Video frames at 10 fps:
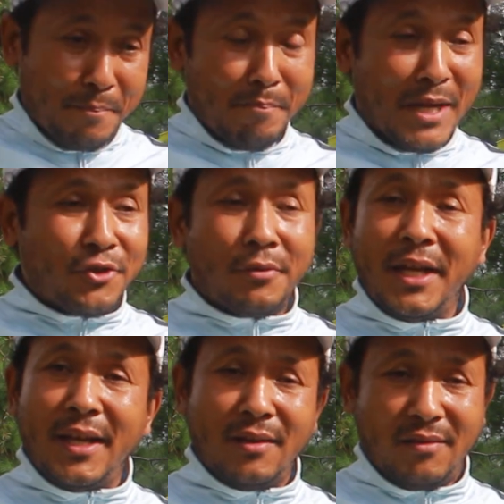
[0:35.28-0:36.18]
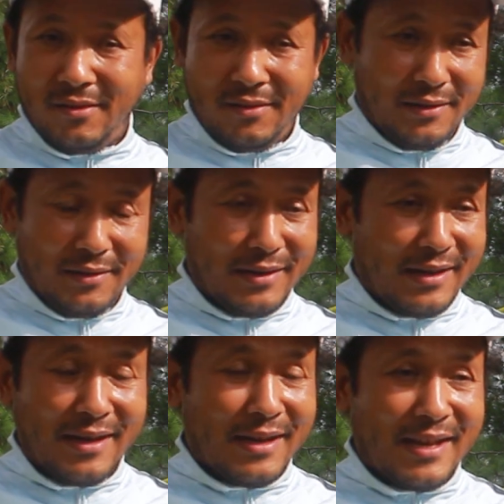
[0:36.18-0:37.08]
measuring
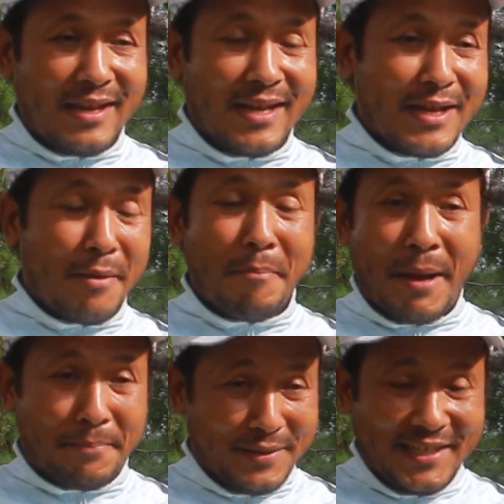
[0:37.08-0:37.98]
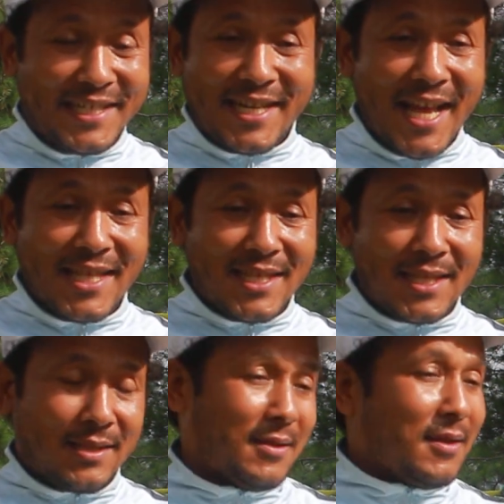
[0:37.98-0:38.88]
map
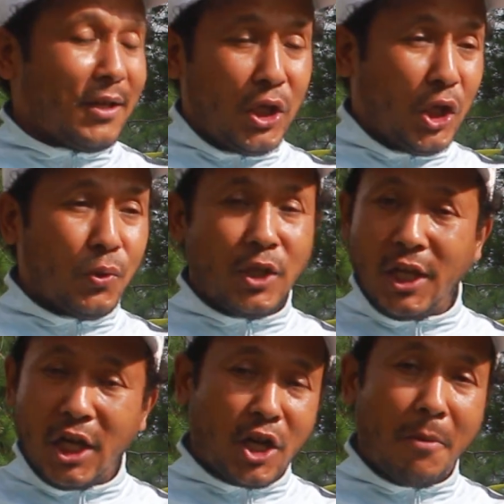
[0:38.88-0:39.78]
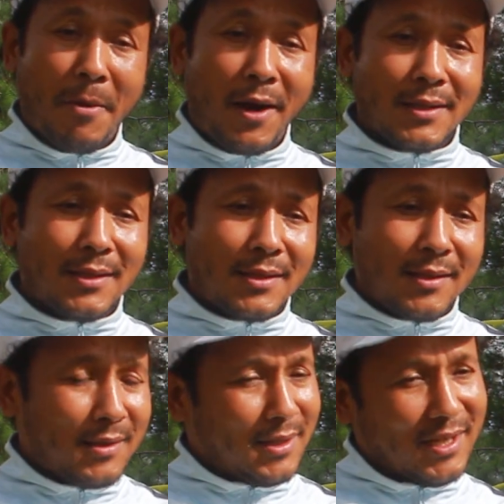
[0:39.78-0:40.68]
distance, using a
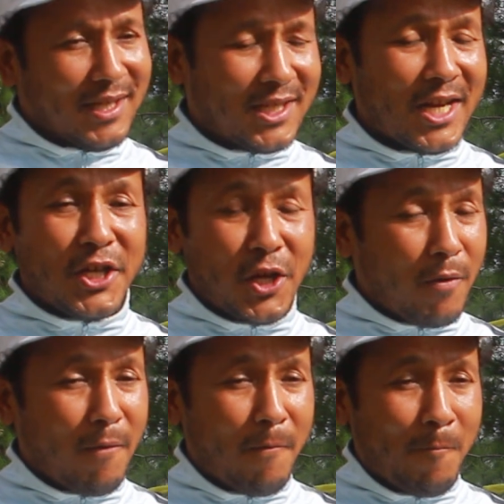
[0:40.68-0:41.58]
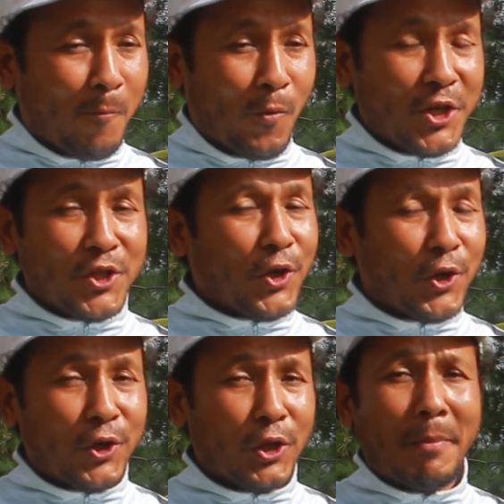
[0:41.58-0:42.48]
compass, standing point
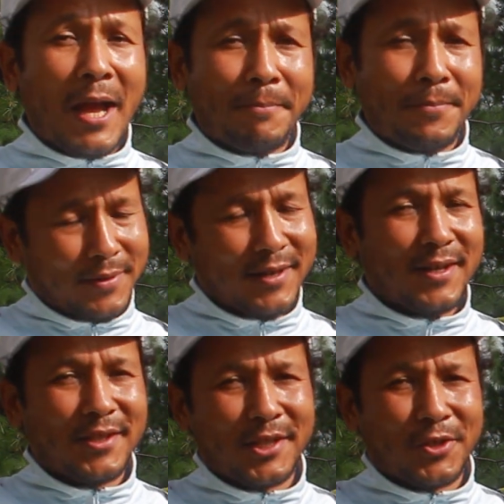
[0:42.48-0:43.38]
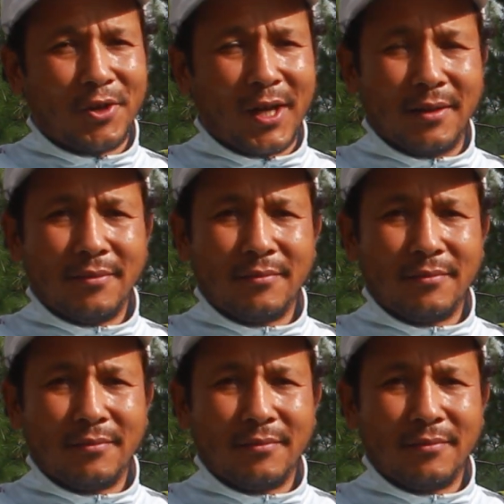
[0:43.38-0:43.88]
on the map, etc.